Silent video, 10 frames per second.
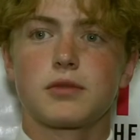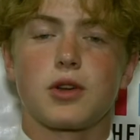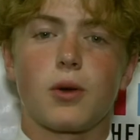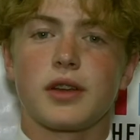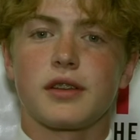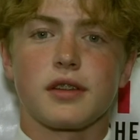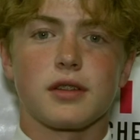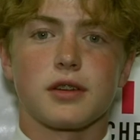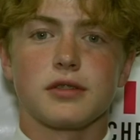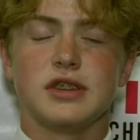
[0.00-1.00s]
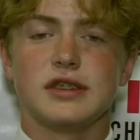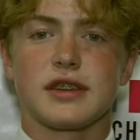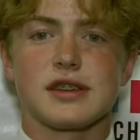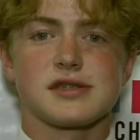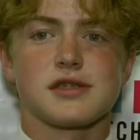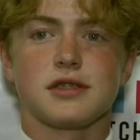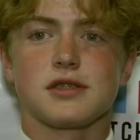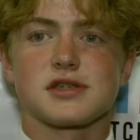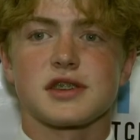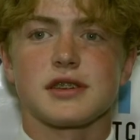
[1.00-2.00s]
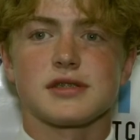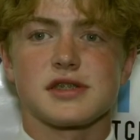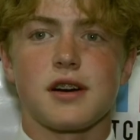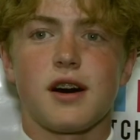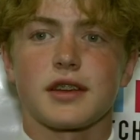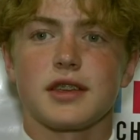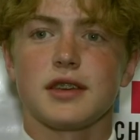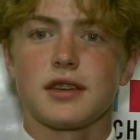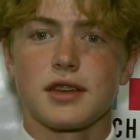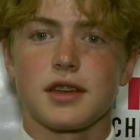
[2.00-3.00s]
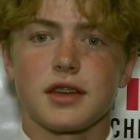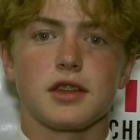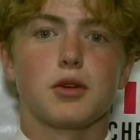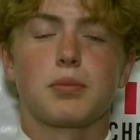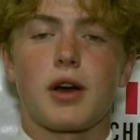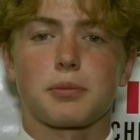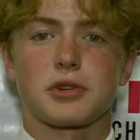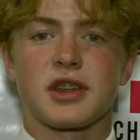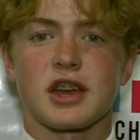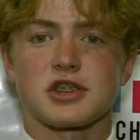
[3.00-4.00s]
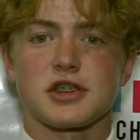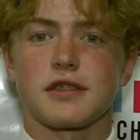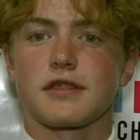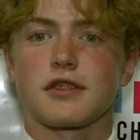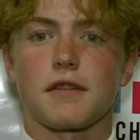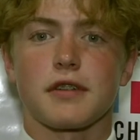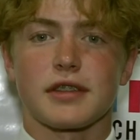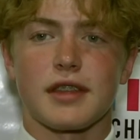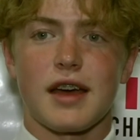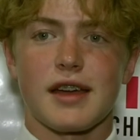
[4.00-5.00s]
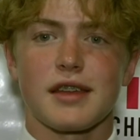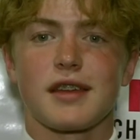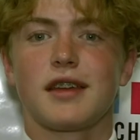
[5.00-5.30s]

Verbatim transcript: go into the little details and the little skills in hockey, you know, puck protection, stuff like that,